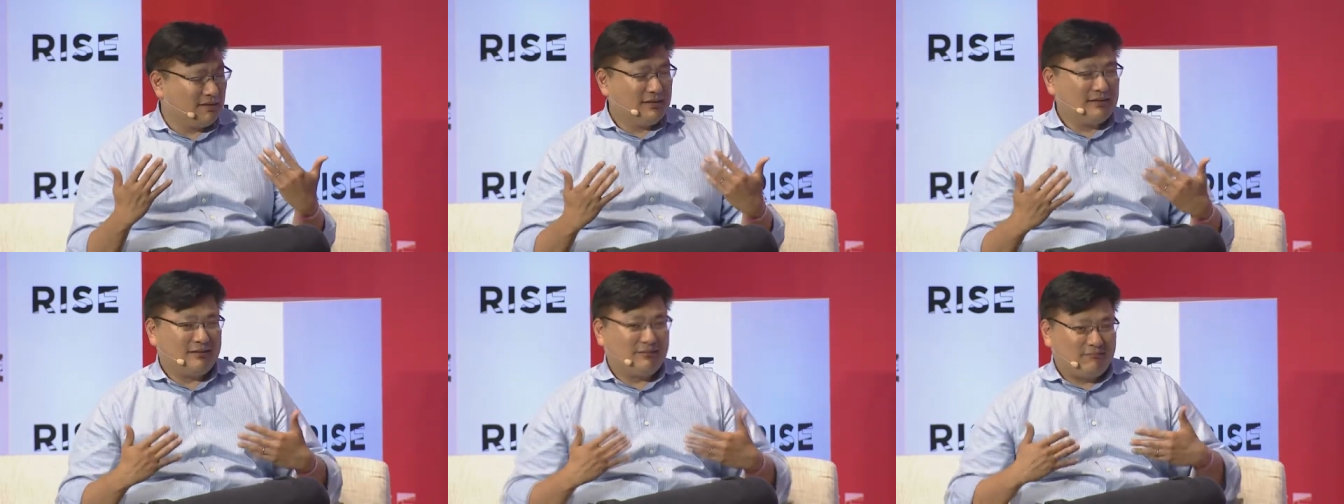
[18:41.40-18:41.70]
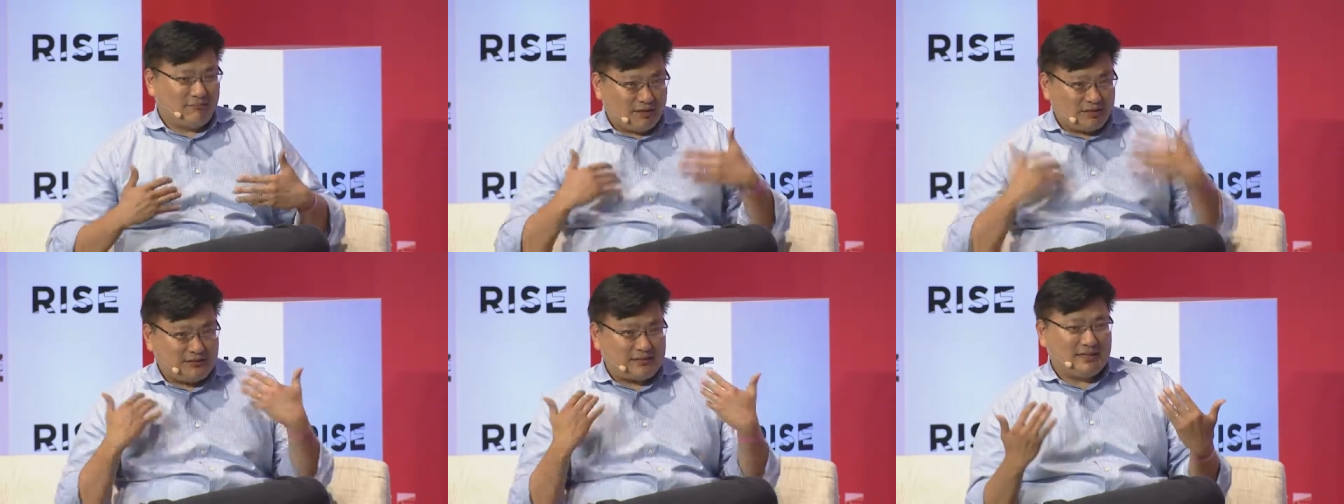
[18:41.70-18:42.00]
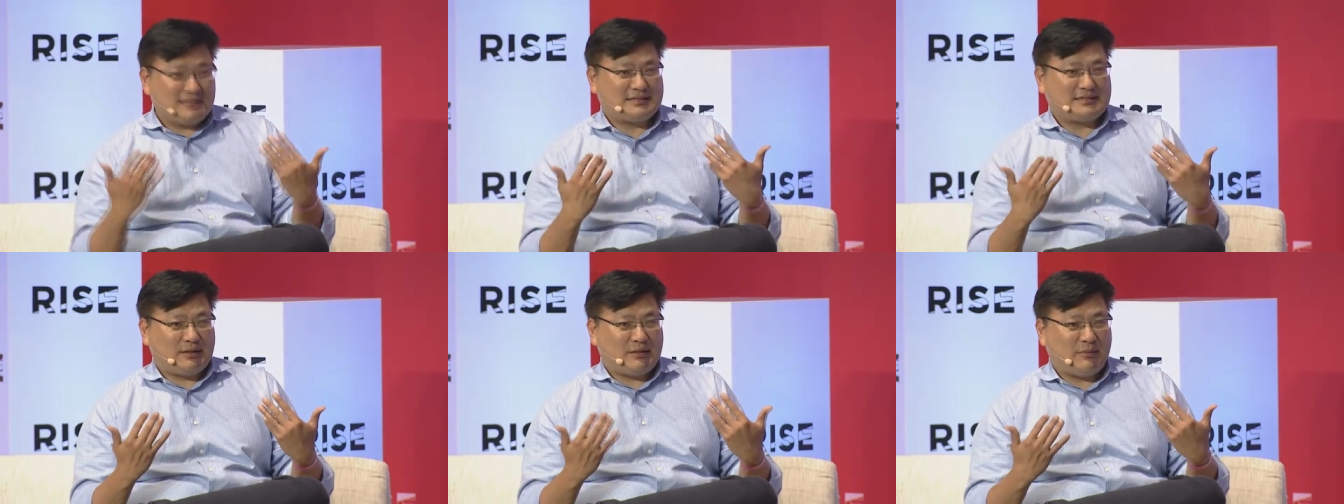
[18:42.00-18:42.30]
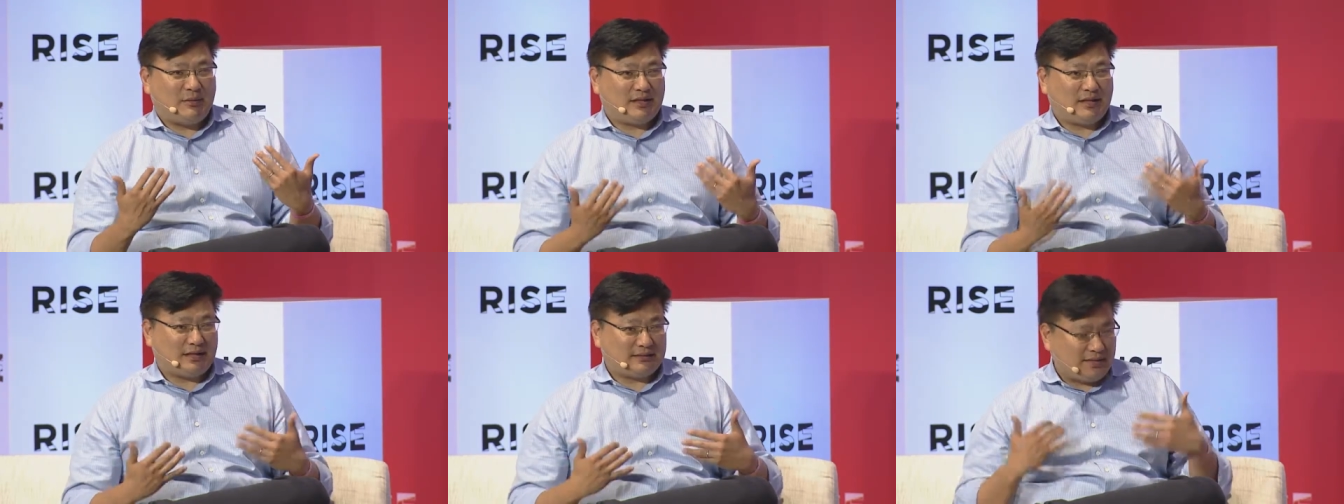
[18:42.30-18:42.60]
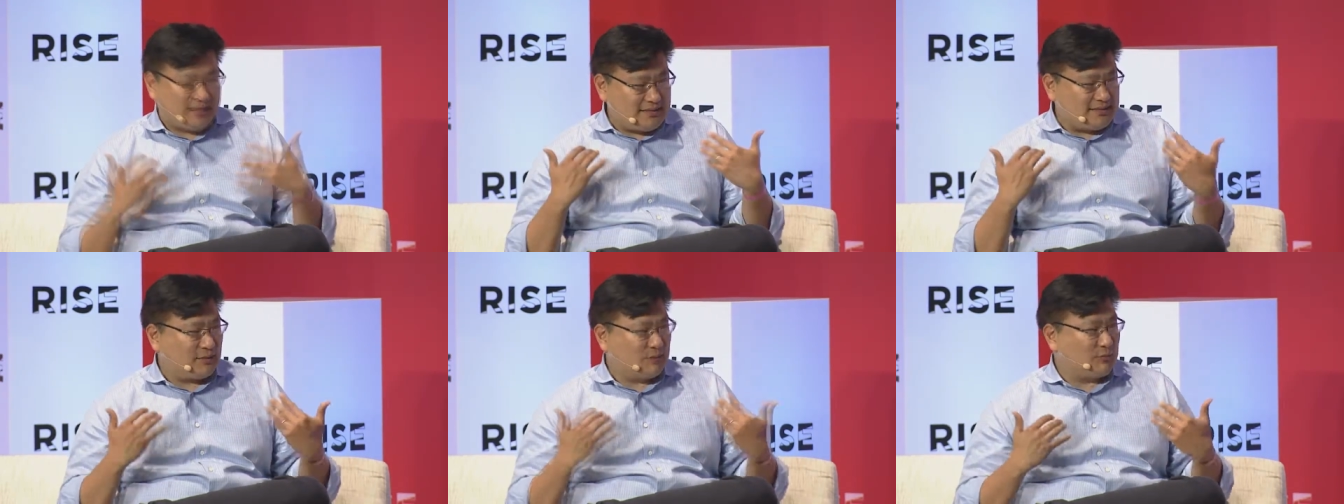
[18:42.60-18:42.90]
much the same way that
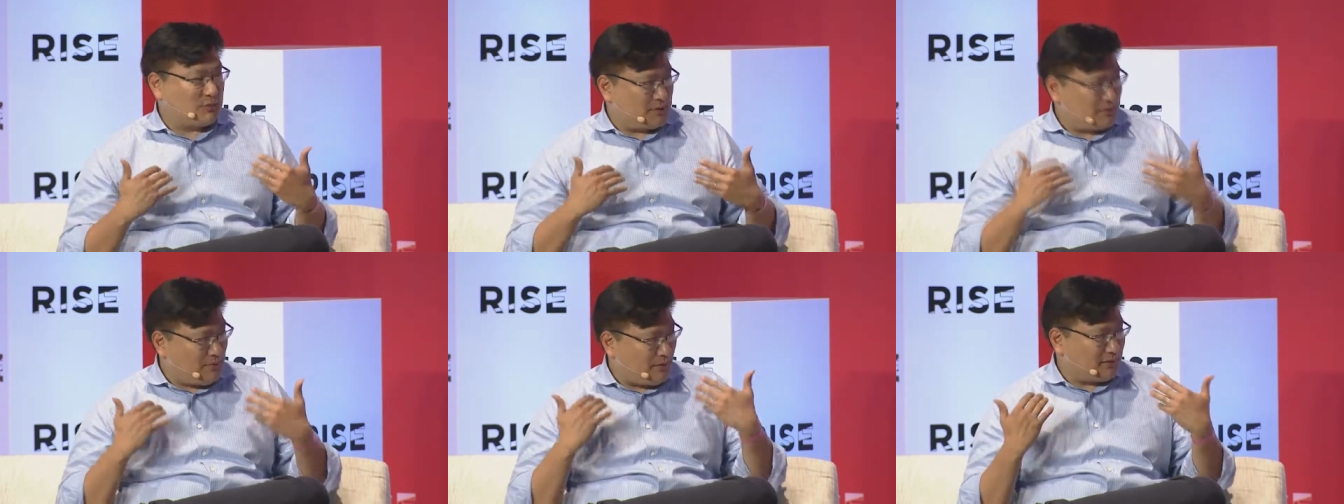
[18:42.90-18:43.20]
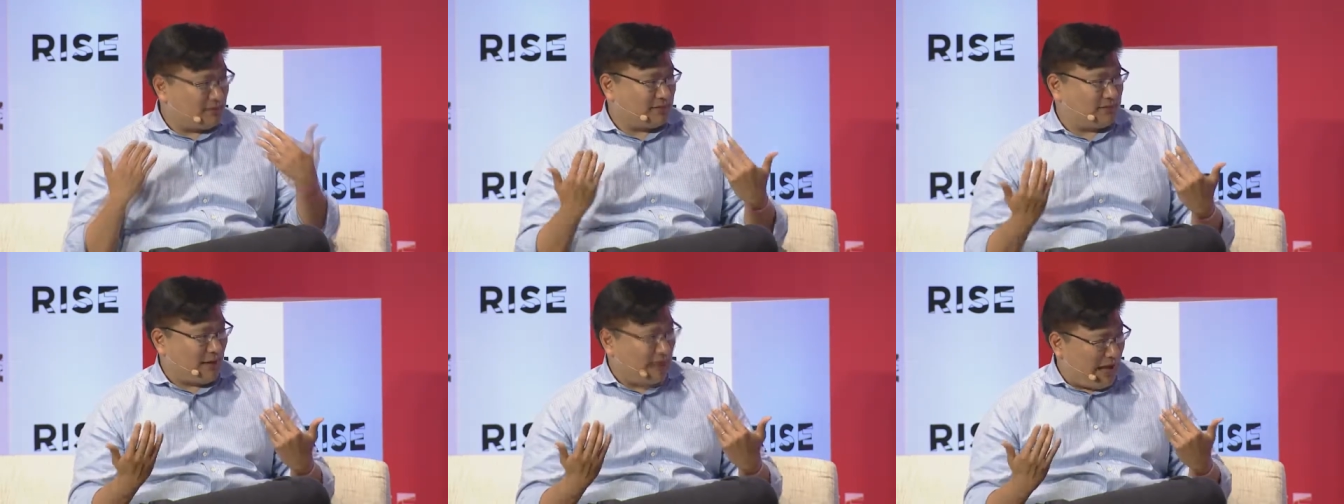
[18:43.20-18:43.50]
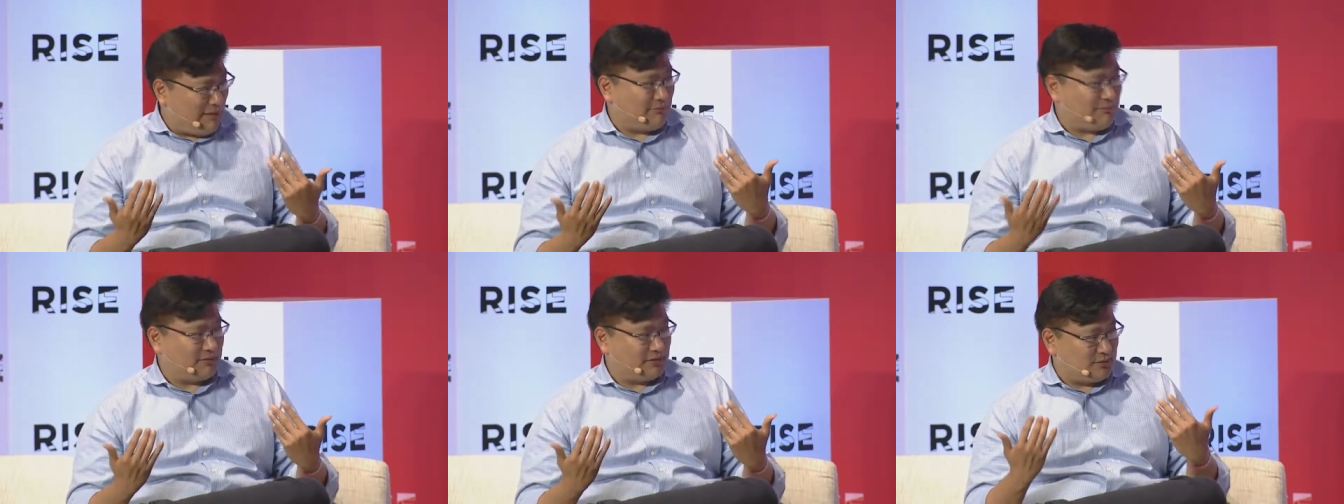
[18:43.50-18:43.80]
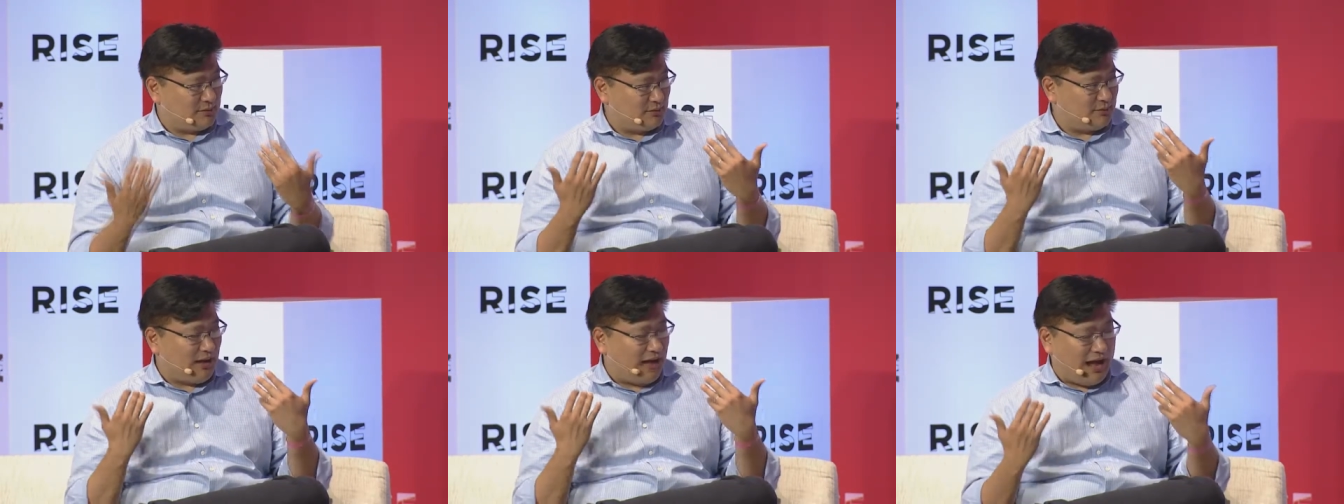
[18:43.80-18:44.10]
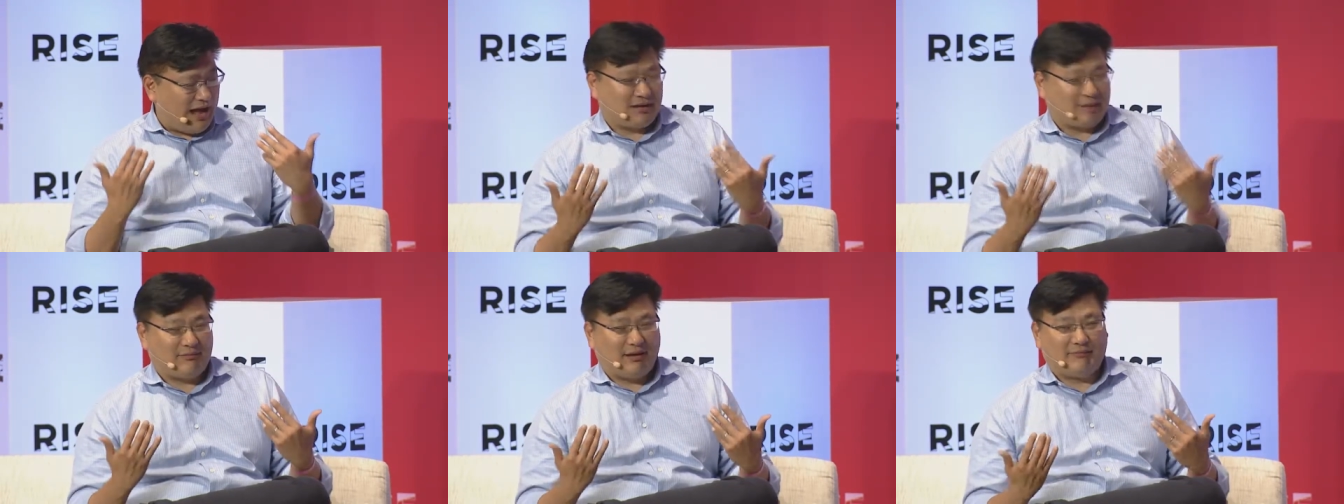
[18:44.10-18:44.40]
Tencent responded to, to
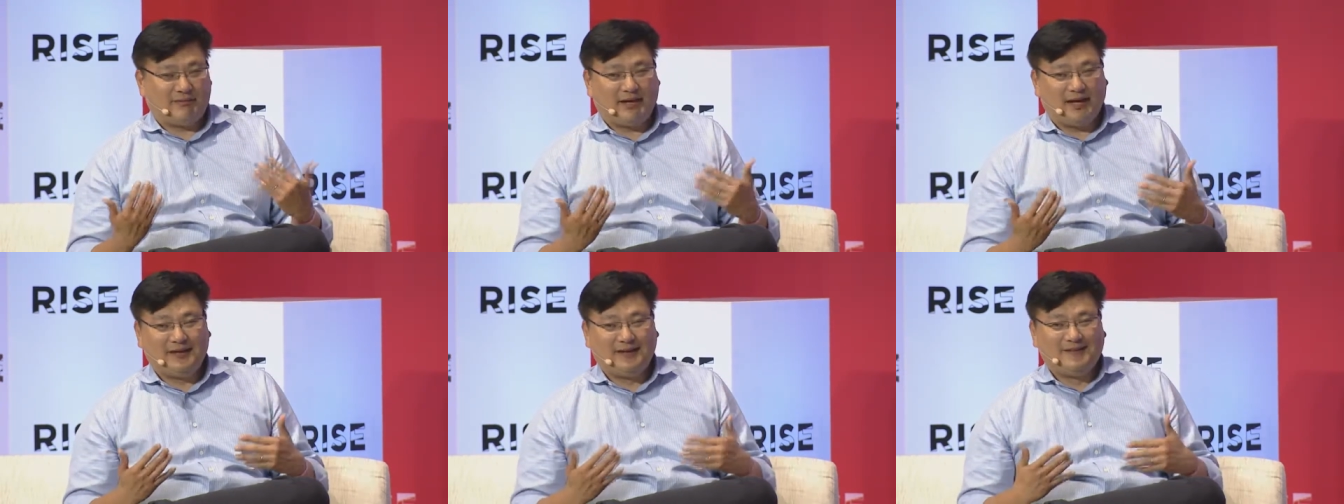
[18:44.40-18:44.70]
Alibaba.